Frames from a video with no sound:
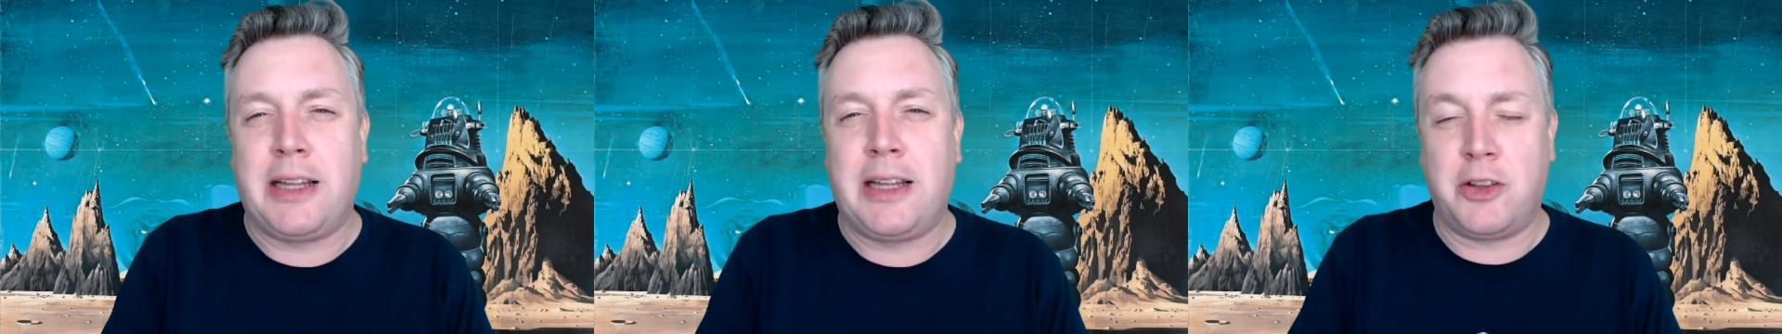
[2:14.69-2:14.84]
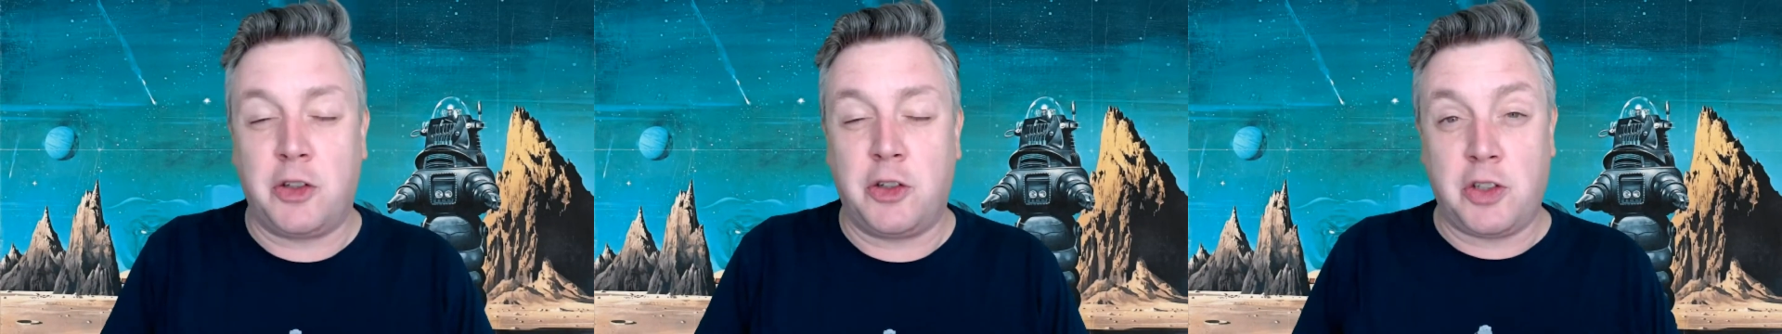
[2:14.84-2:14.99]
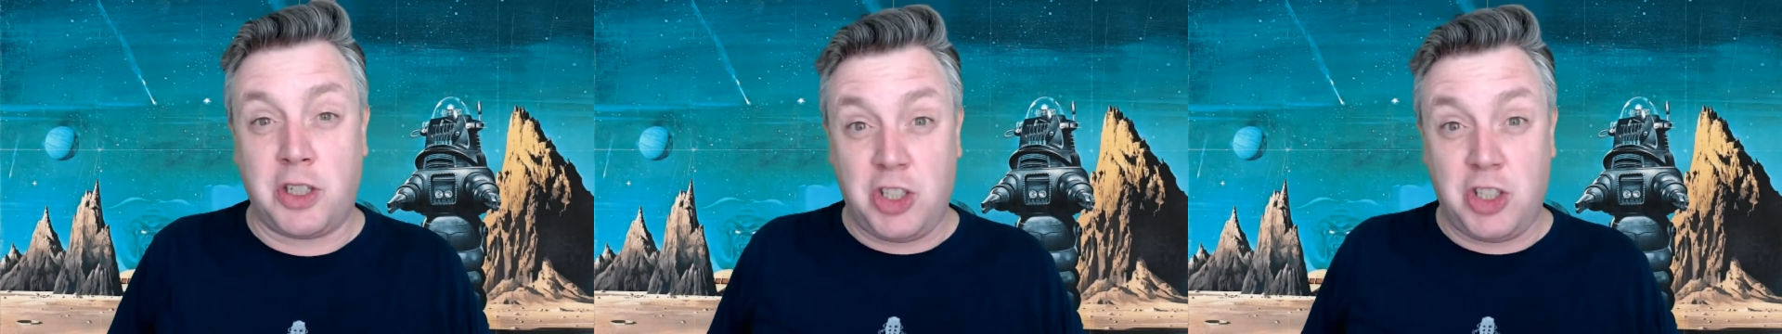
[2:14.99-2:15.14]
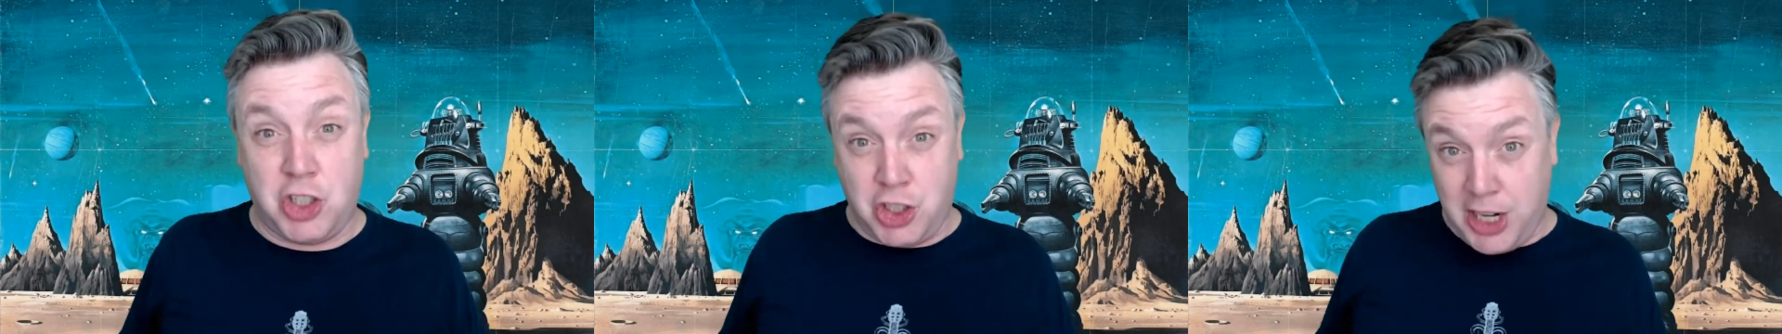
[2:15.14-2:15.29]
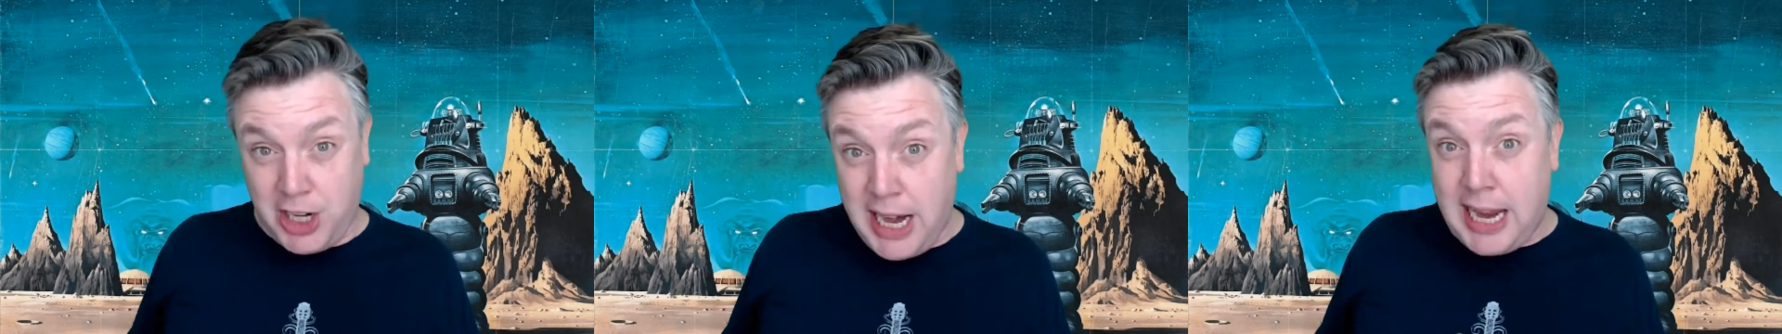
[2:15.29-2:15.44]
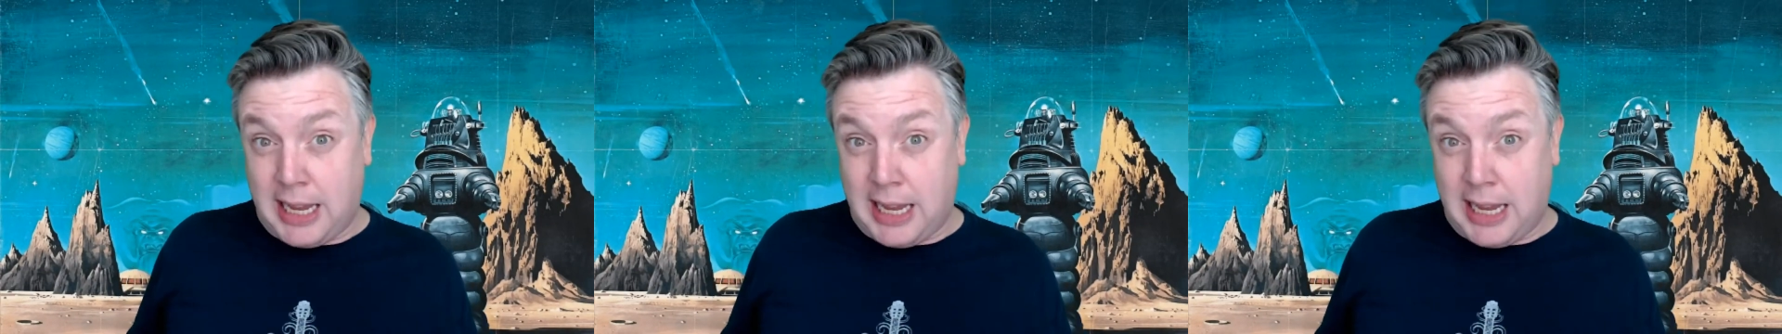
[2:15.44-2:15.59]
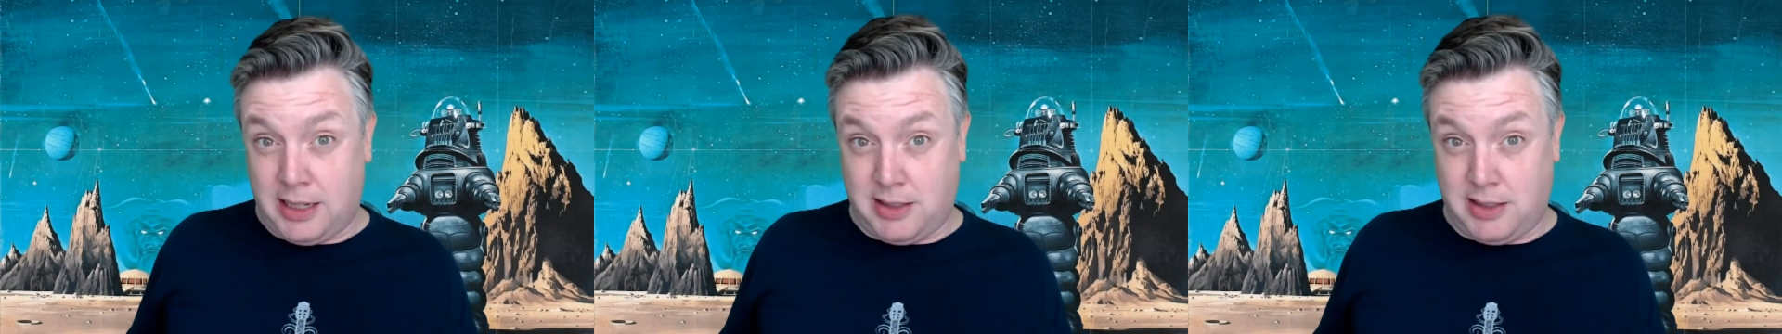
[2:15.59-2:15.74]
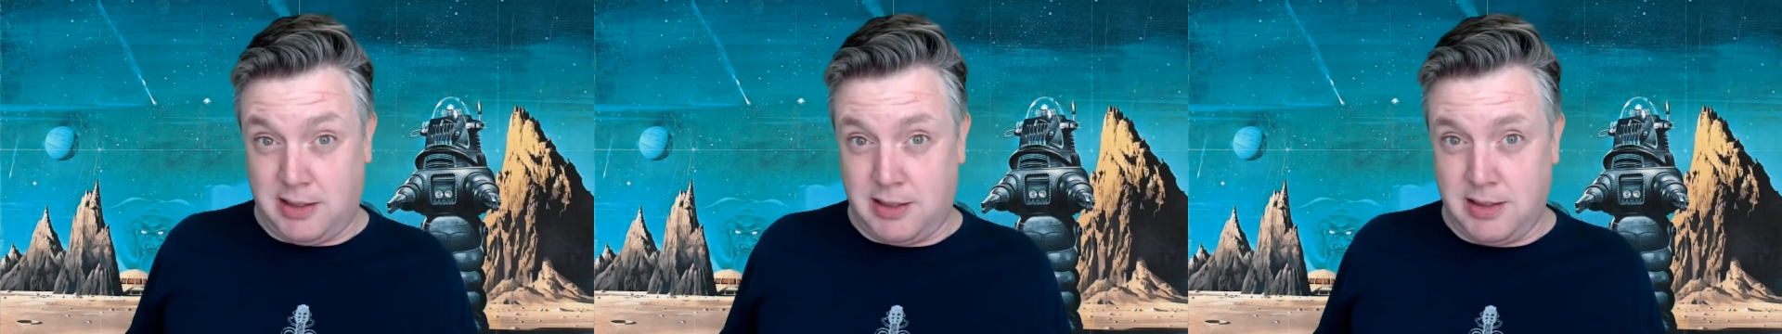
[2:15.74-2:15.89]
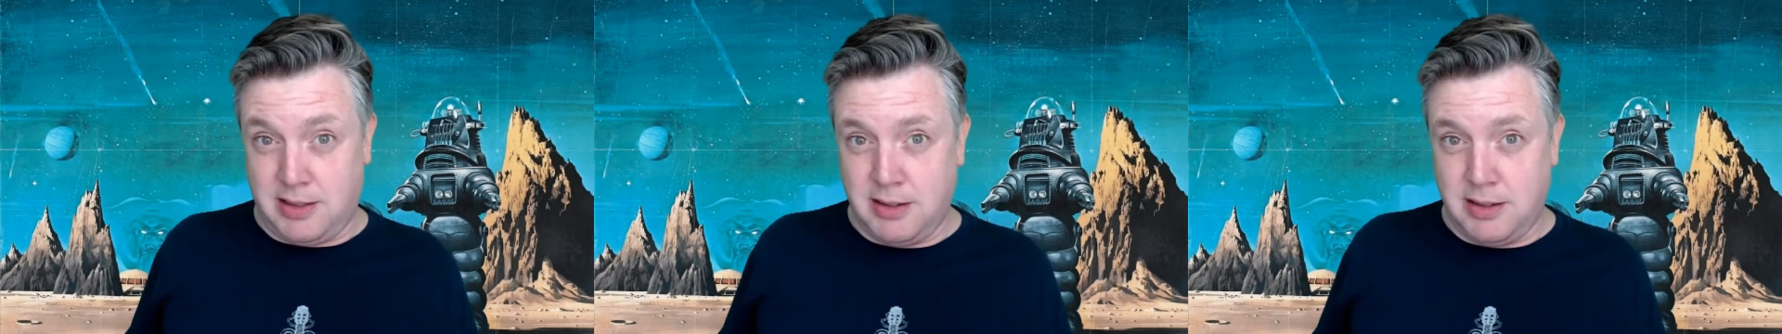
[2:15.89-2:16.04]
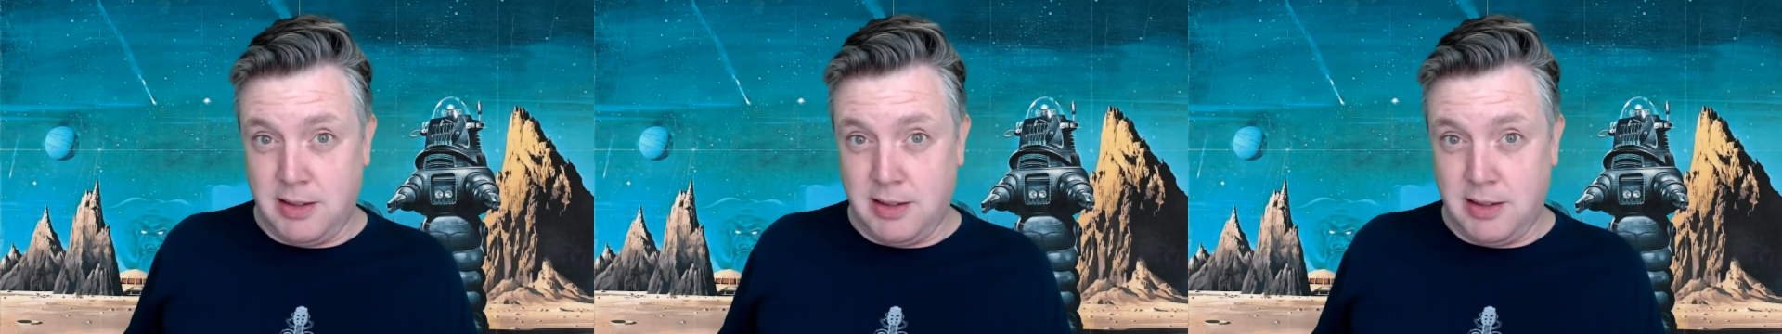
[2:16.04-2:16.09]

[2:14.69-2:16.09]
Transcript: There's a chance,